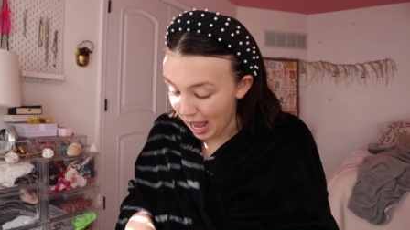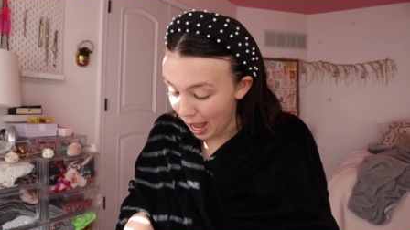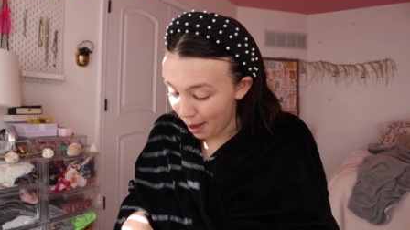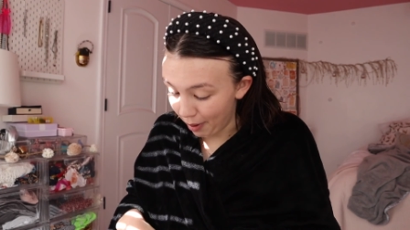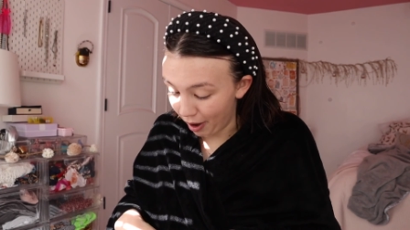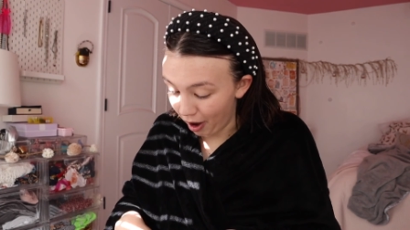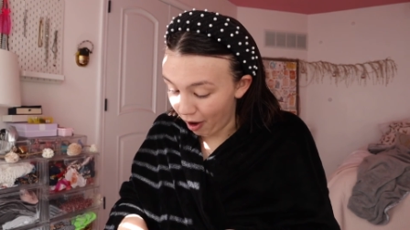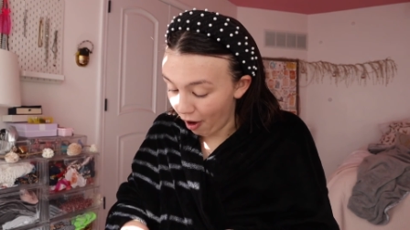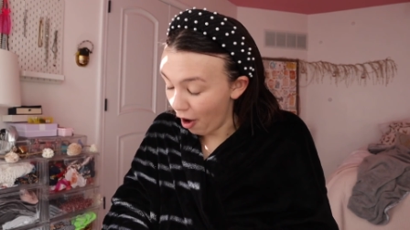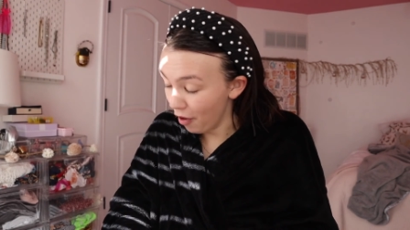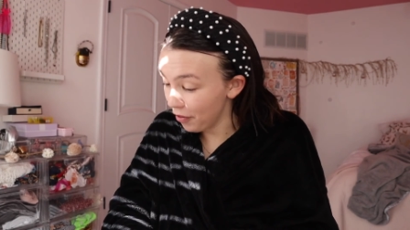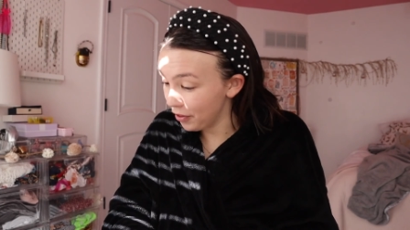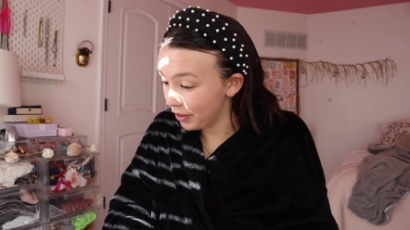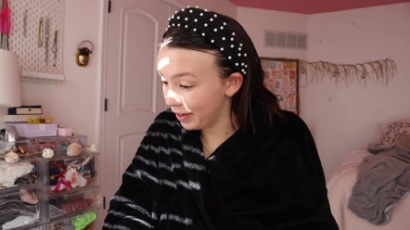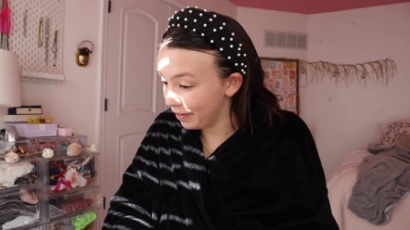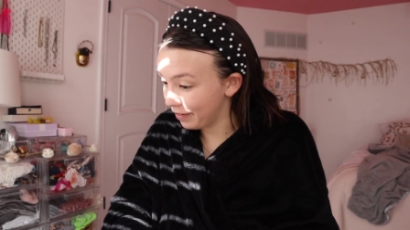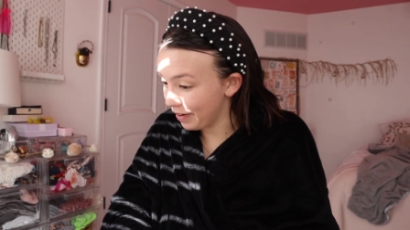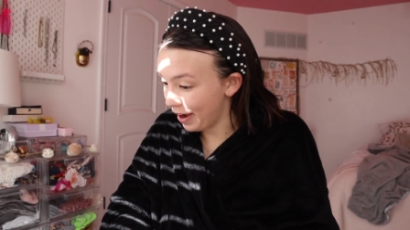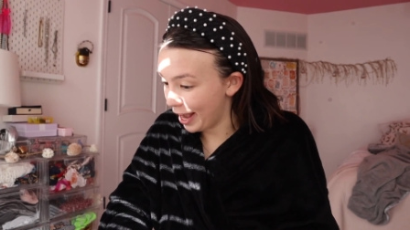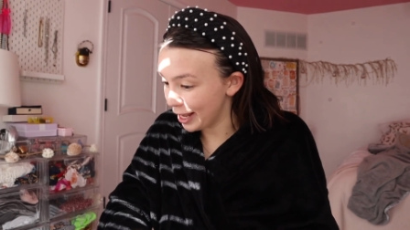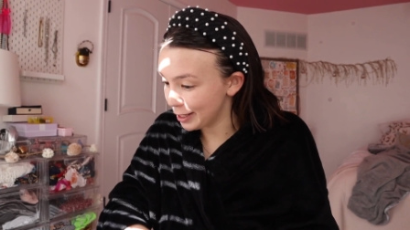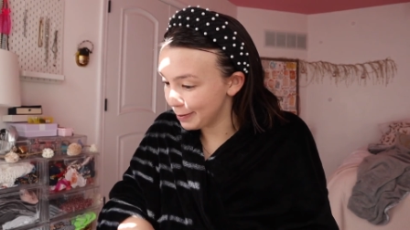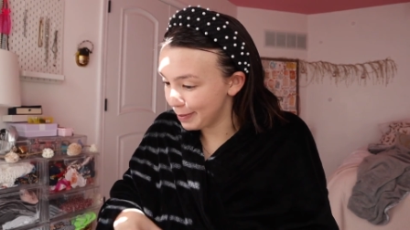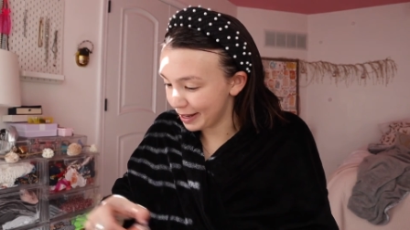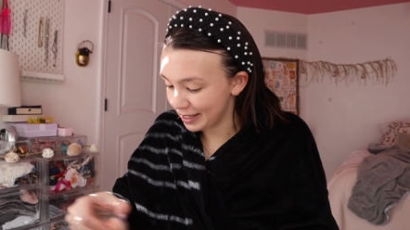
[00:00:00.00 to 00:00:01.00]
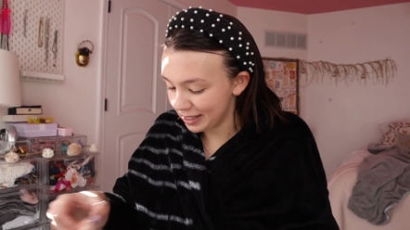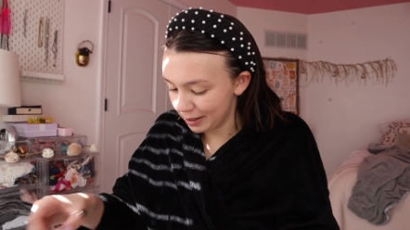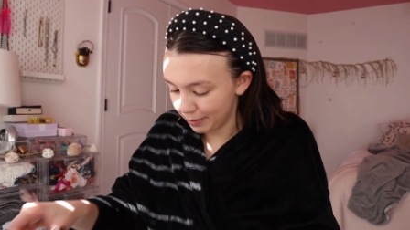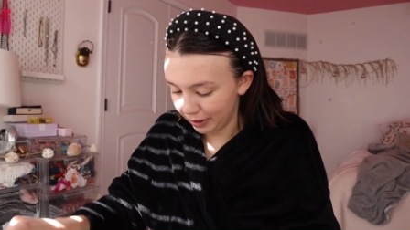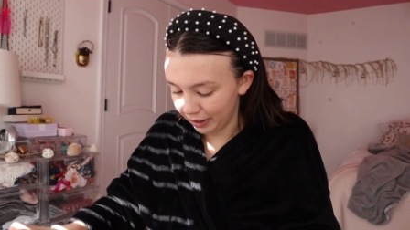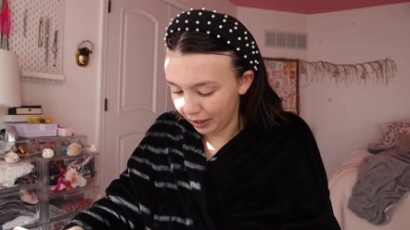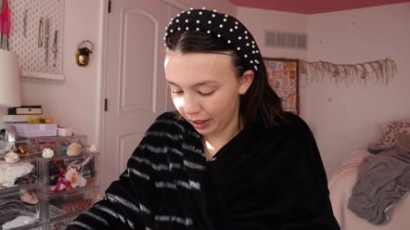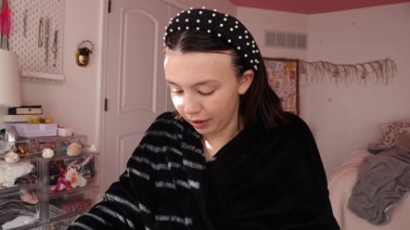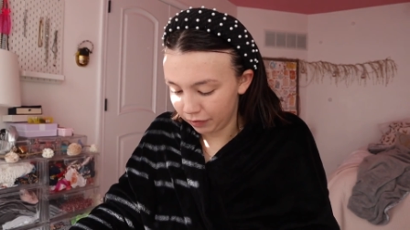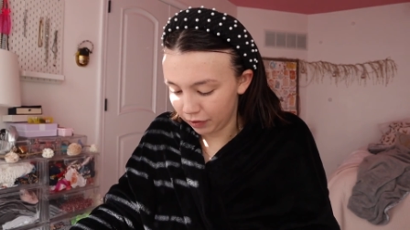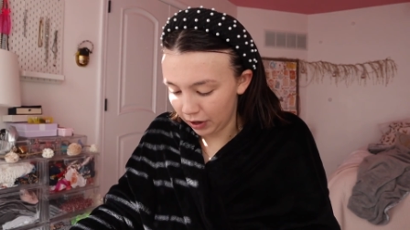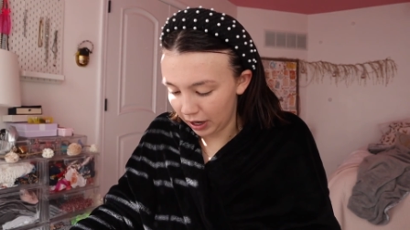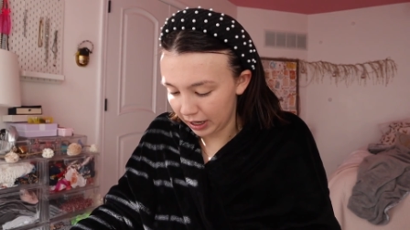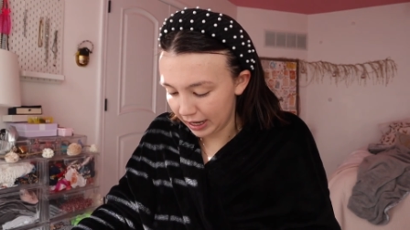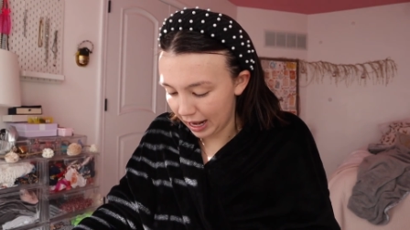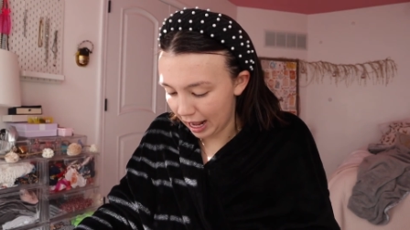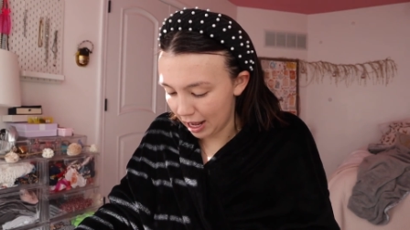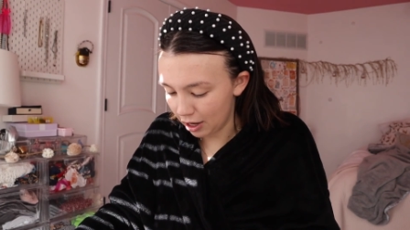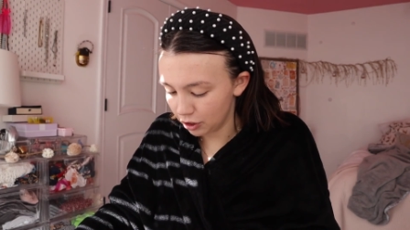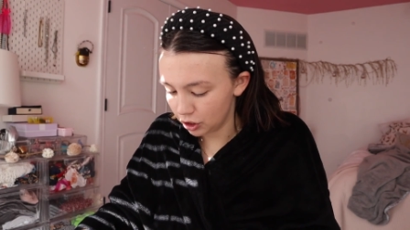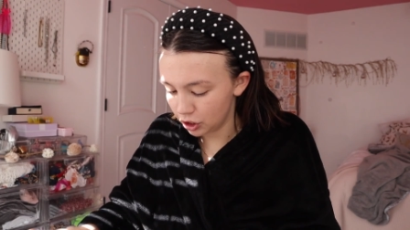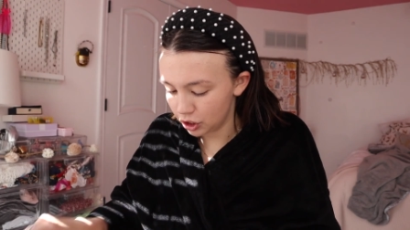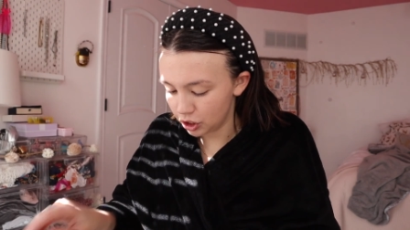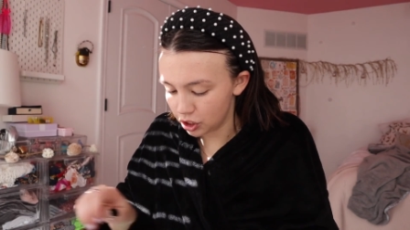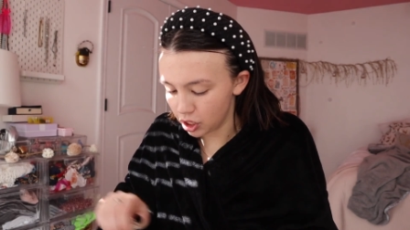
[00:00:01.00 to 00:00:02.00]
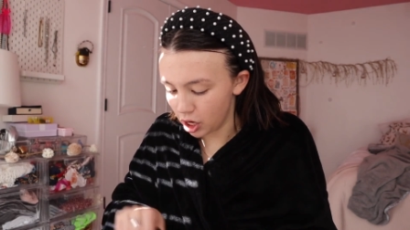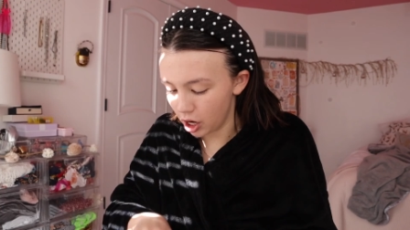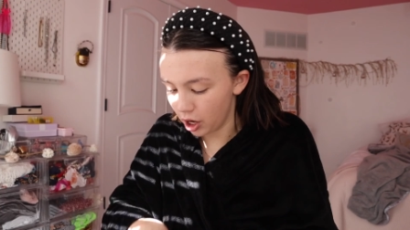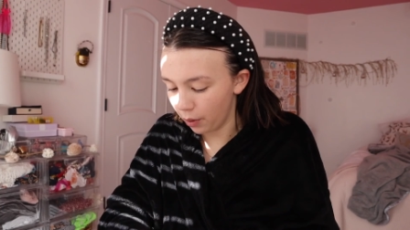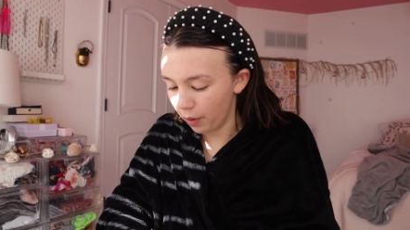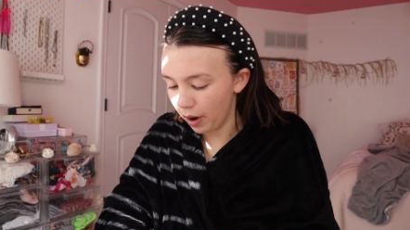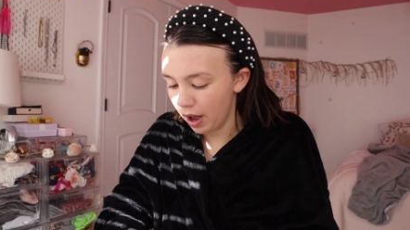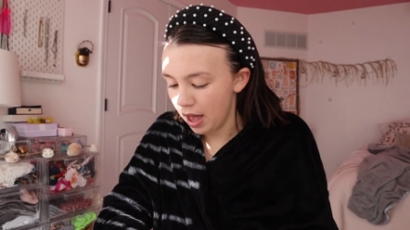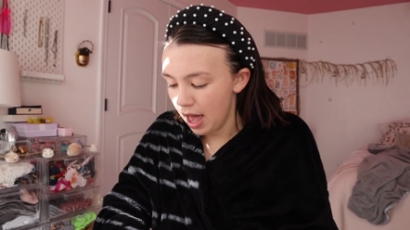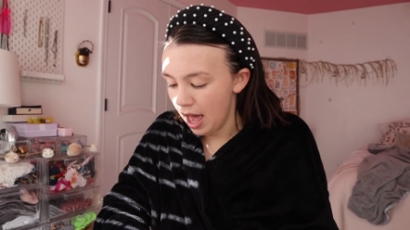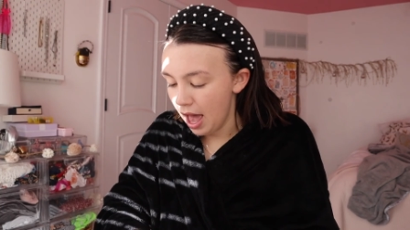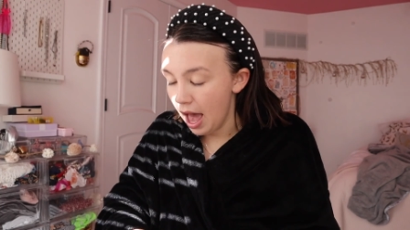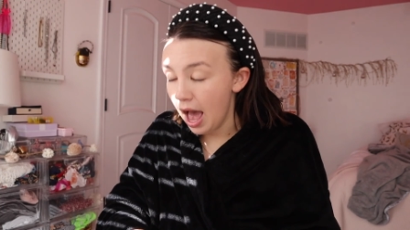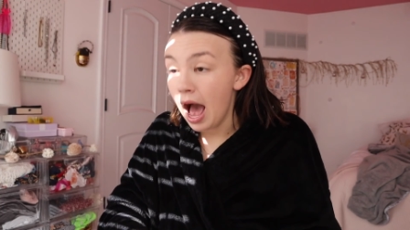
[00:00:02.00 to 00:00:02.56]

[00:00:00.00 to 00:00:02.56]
about all the different aspects of my life right now. So